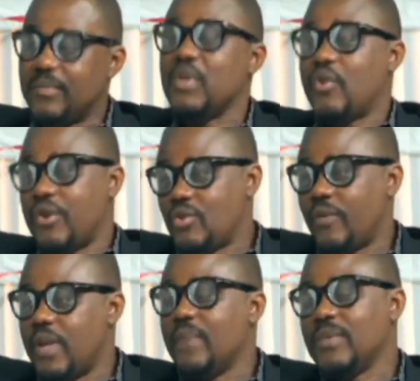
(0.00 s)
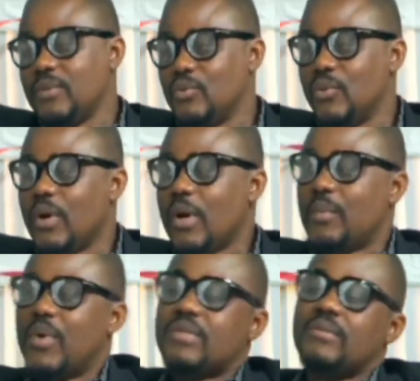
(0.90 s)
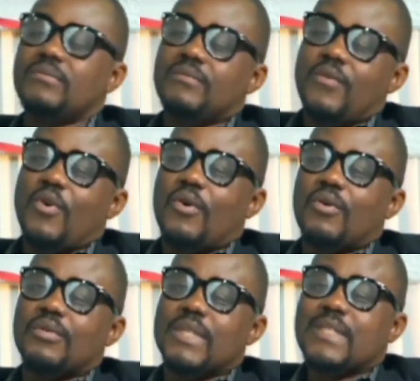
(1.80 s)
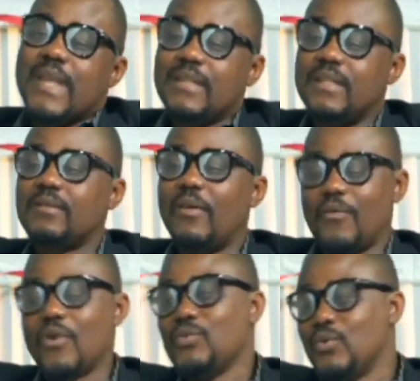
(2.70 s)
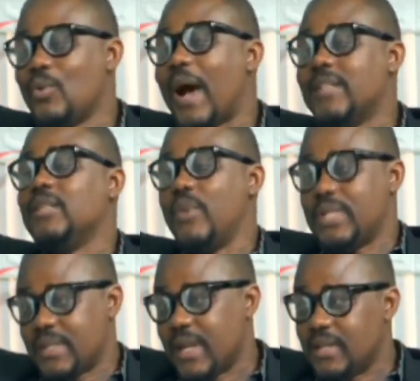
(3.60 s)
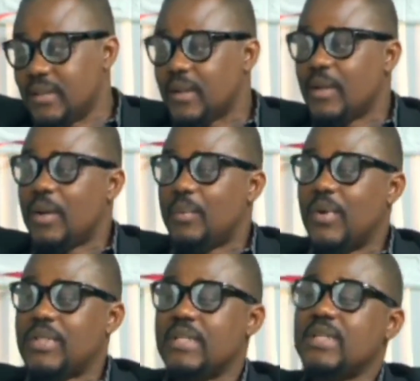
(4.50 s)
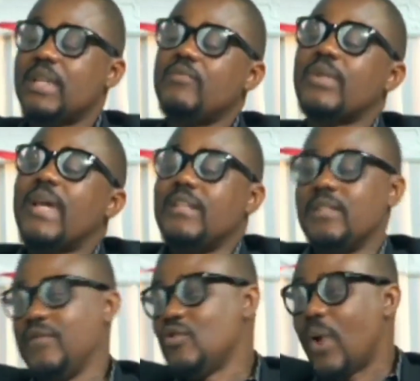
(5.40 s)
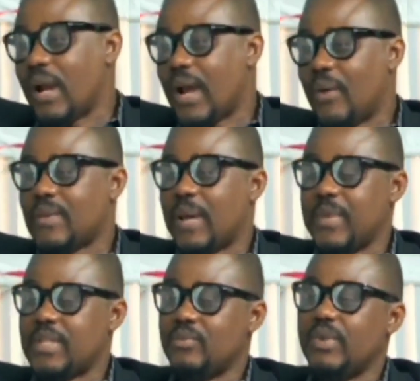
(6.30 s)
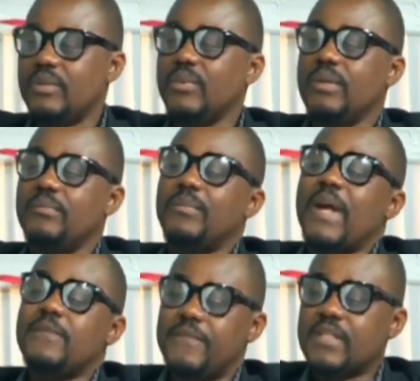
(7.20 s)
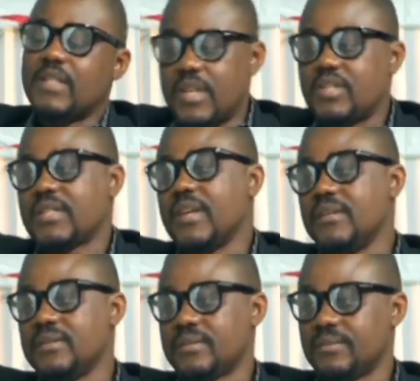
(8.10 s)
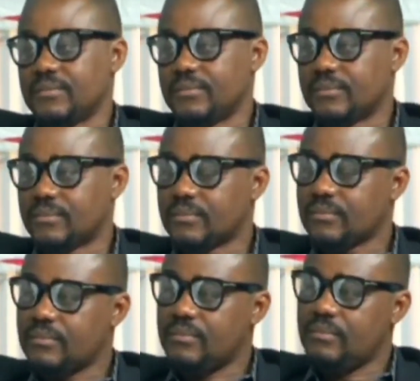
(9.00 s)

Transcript: majority of them do. But for the training, of course, we do adequate training. Okay. But it is left with an individual how that person will manifest such training. The reason why I asked